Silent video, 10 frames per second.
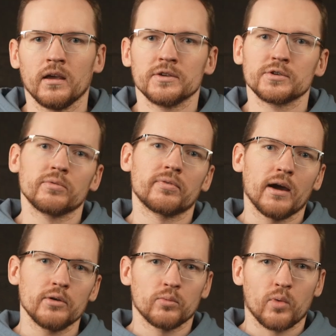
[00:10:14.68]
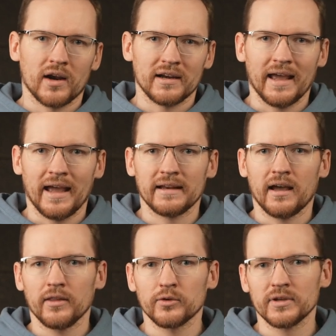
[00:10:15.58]
So if router 1 had
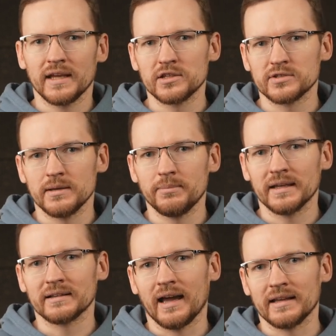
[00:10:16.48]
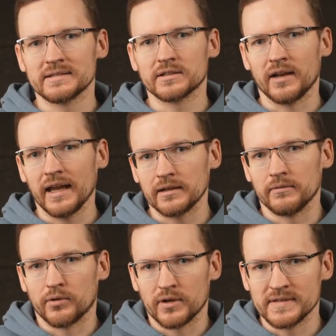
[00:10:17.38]
other DHCP clients
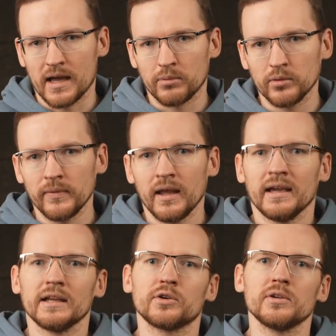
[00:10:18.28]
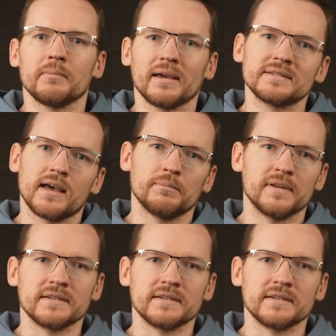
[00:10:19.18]
connected, for example, it could mess up this